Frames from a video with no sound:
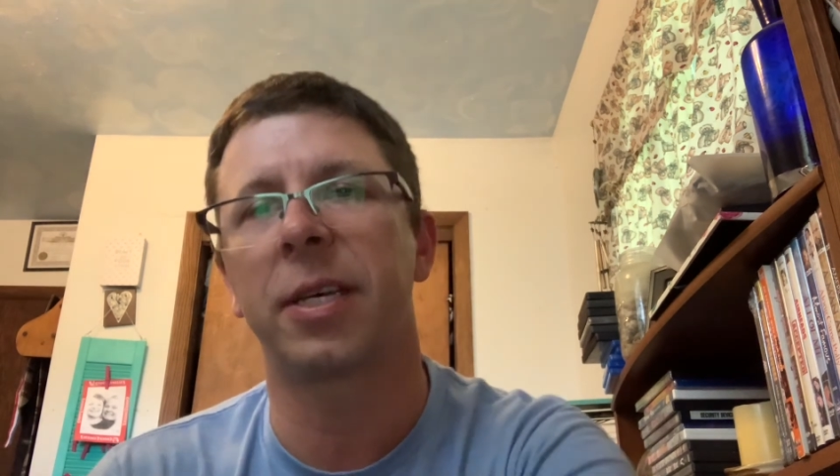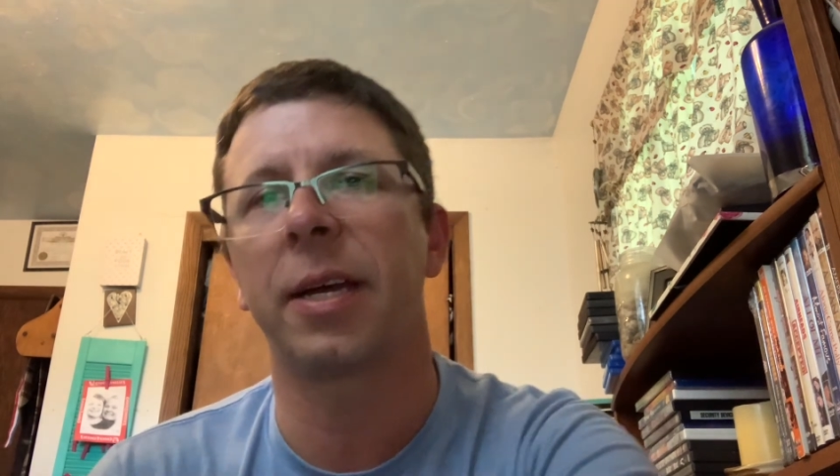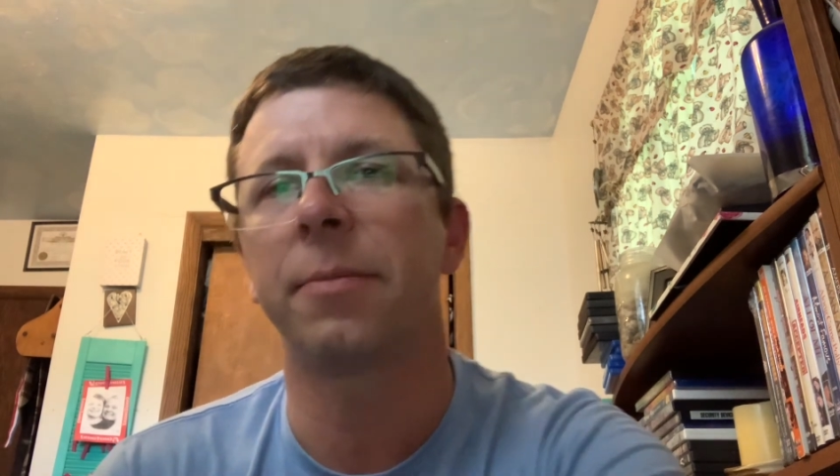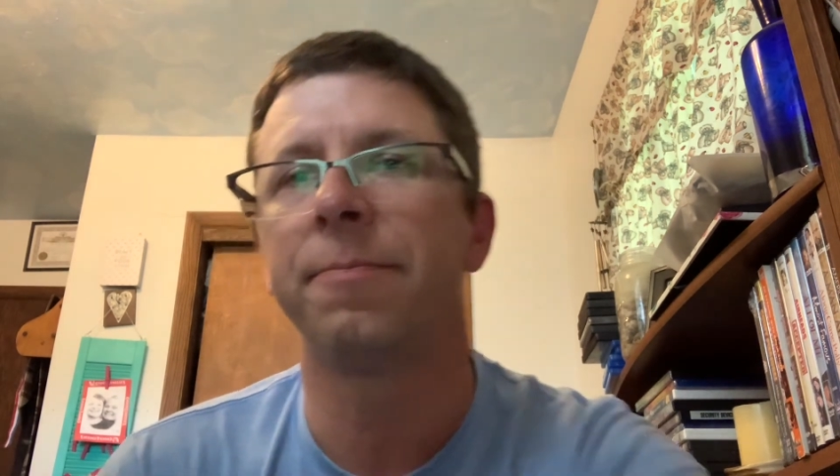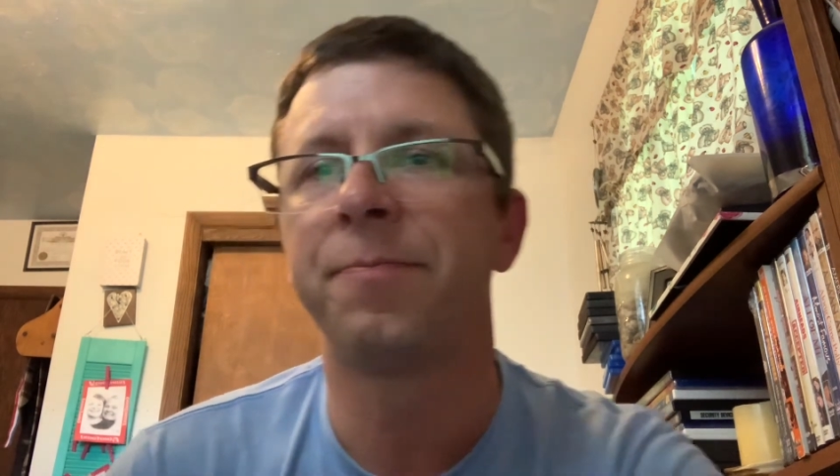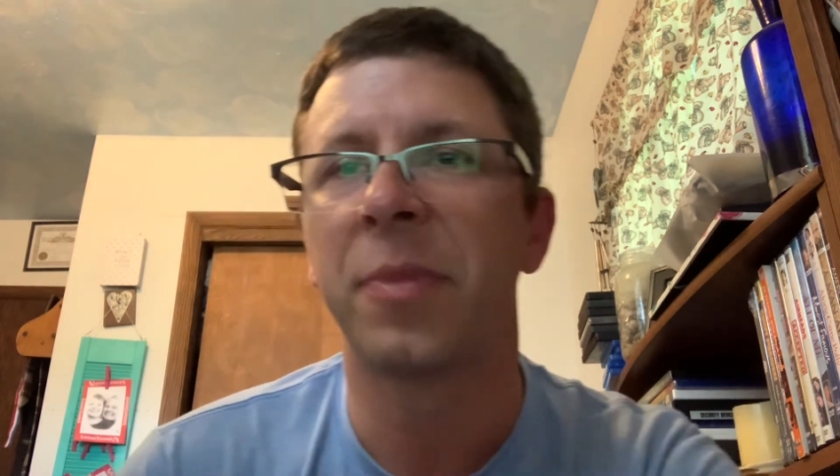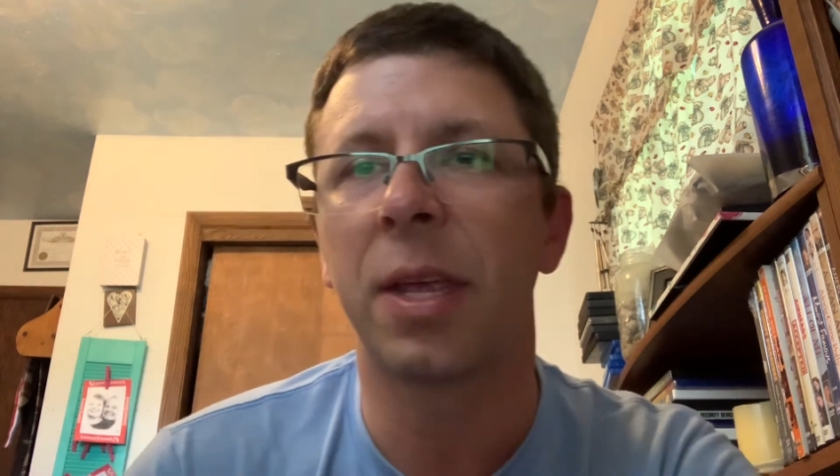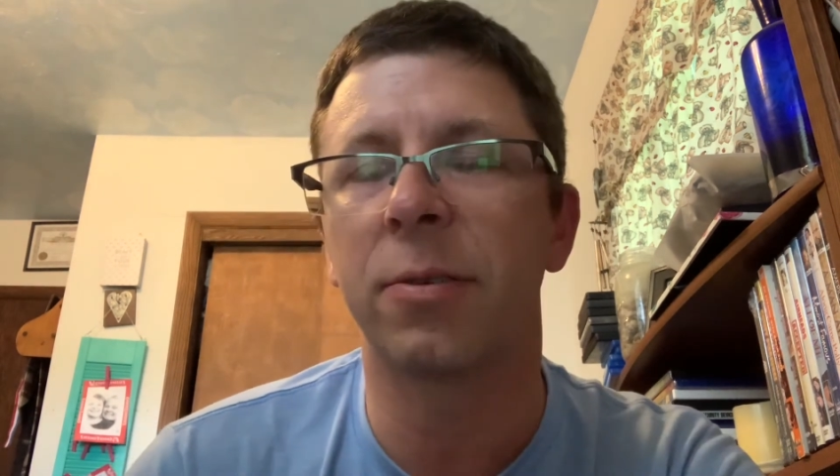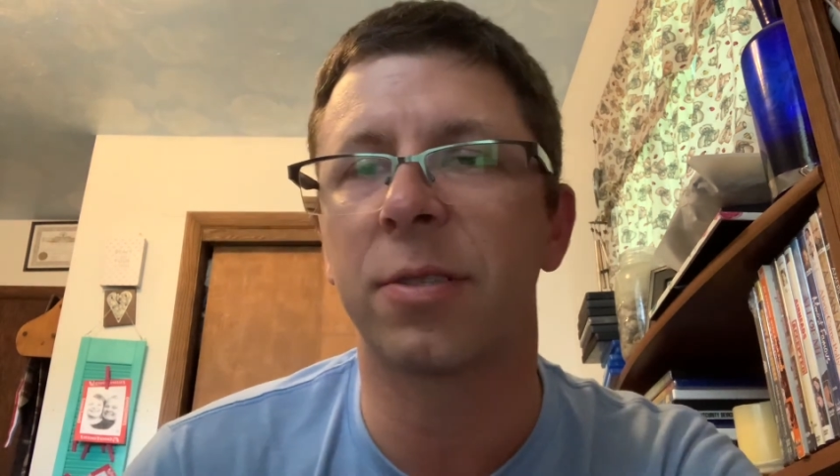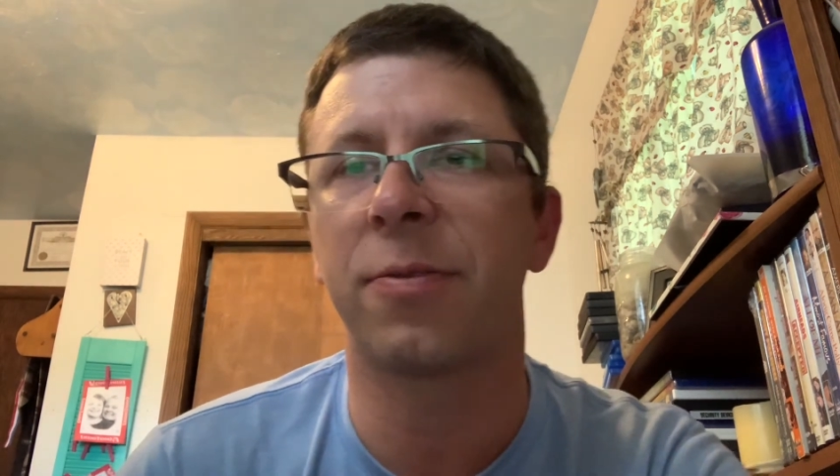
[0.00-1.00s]
that.
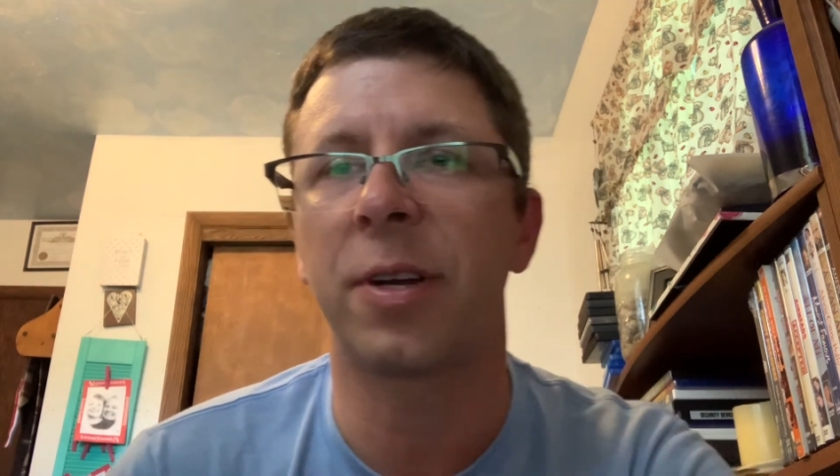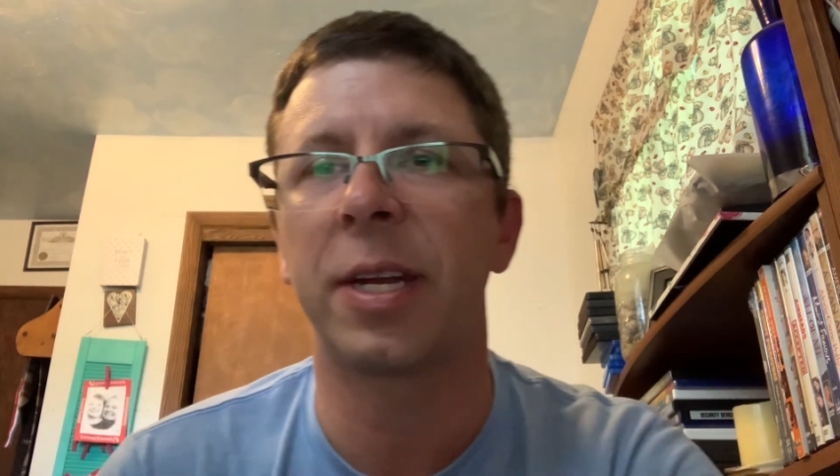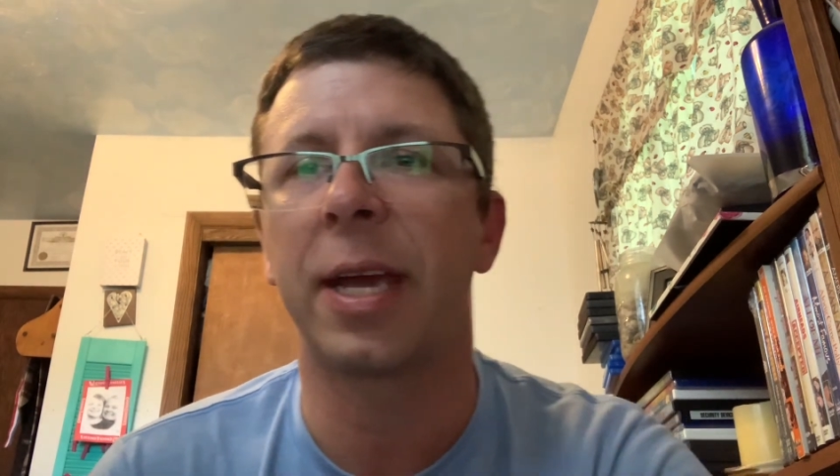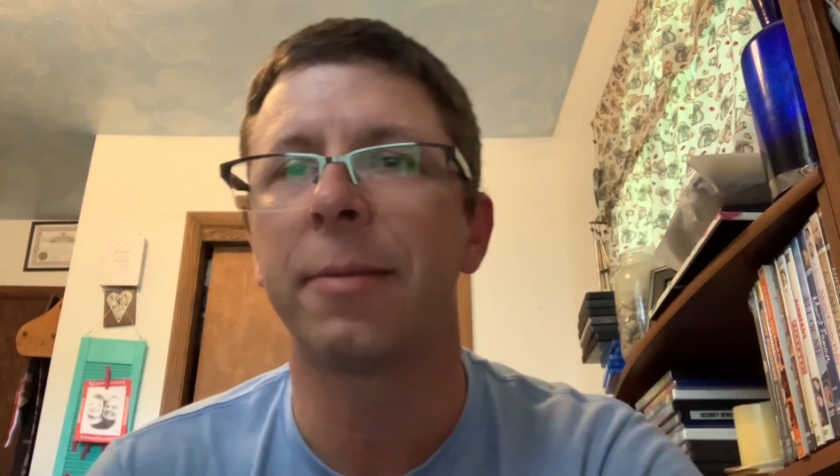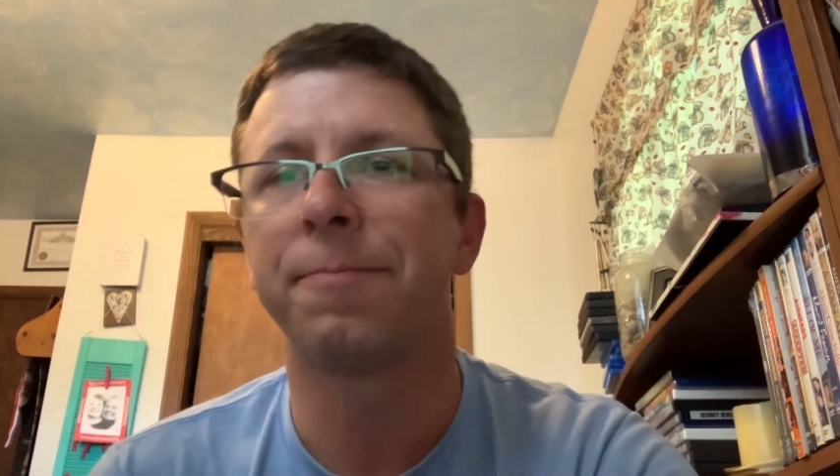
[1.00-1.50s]
It was a fun day.